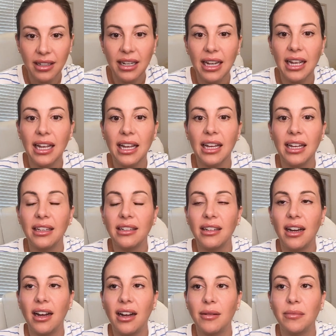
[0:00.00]
and
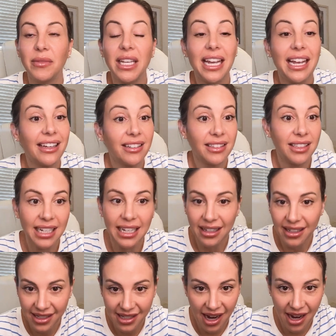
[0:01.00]
the analytics
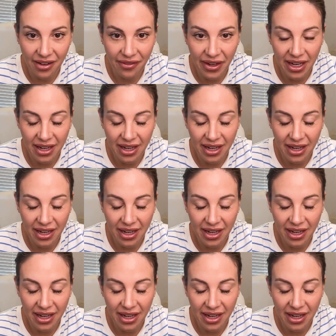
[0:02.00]
side of it.